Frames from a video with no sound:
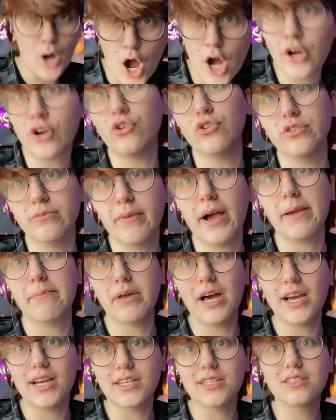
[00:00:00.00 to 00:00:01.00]
Boggled my
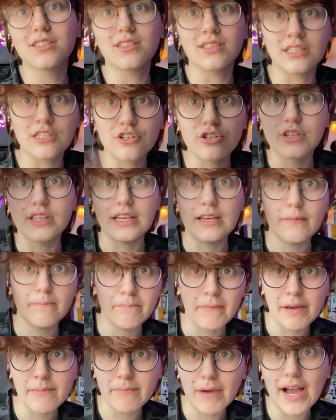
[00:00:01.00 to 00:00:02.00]
mind. Literally,
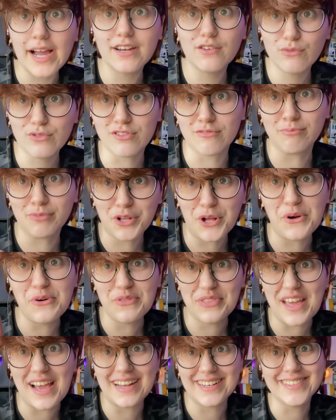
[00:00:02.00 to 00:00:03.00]
my mind was
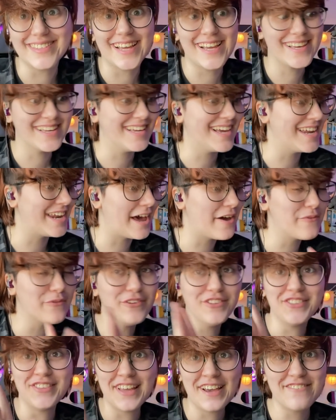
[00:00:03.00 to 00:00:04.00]
blown that day, and I
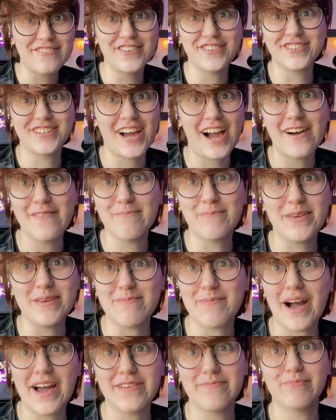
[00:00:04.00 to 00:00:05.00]
will never not be
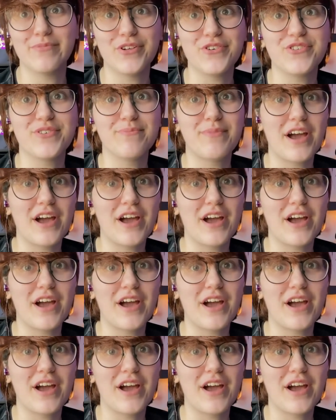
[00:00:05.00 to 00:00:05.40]
mind blown